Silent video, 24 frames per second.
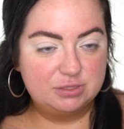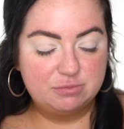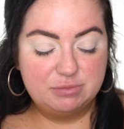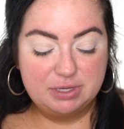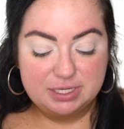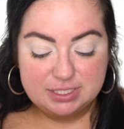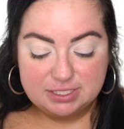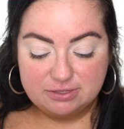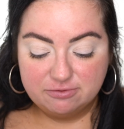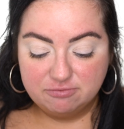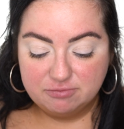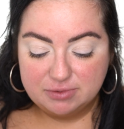a
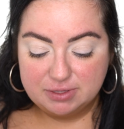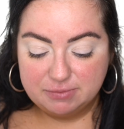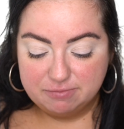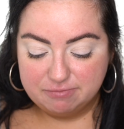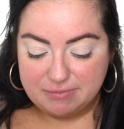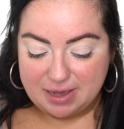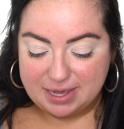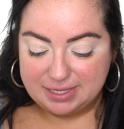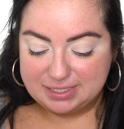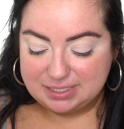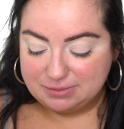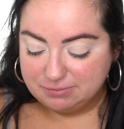mix of
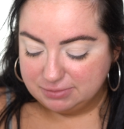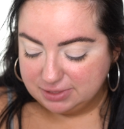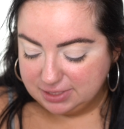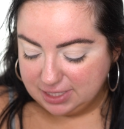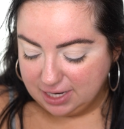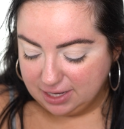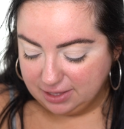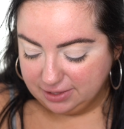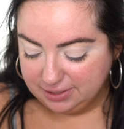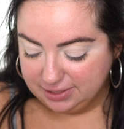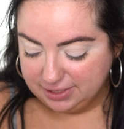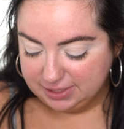mattes,
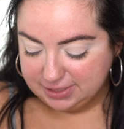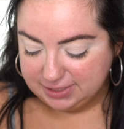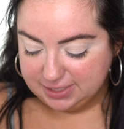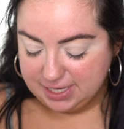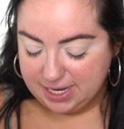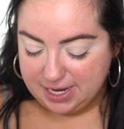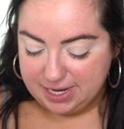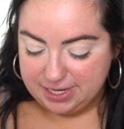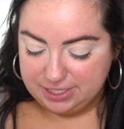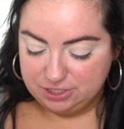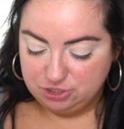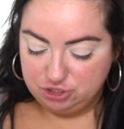metallics,
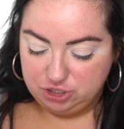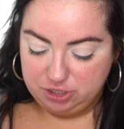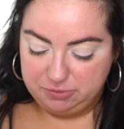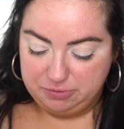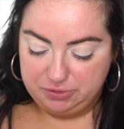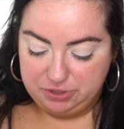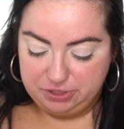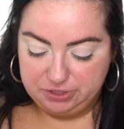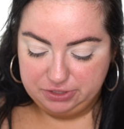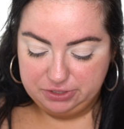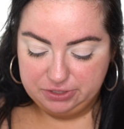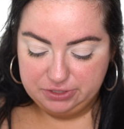and
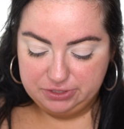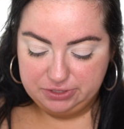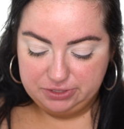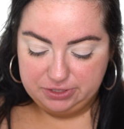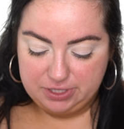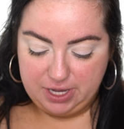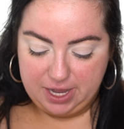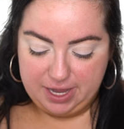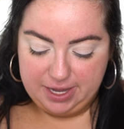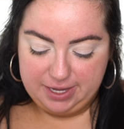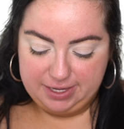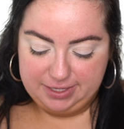shimmers.
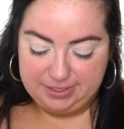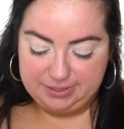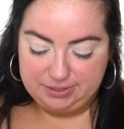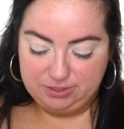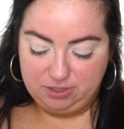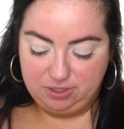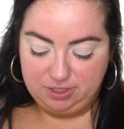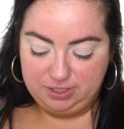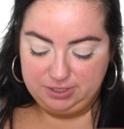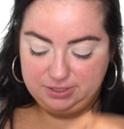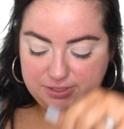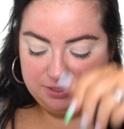And
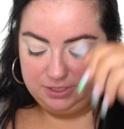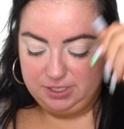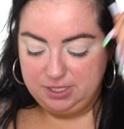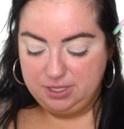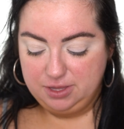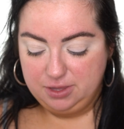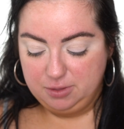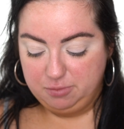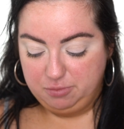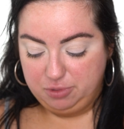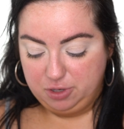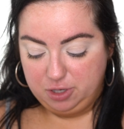honestly,
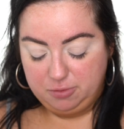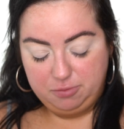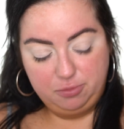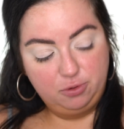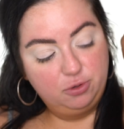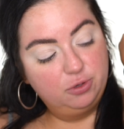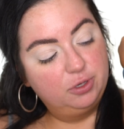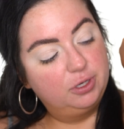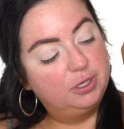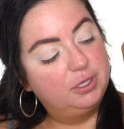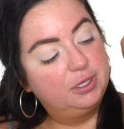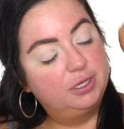the
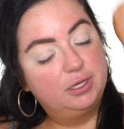purple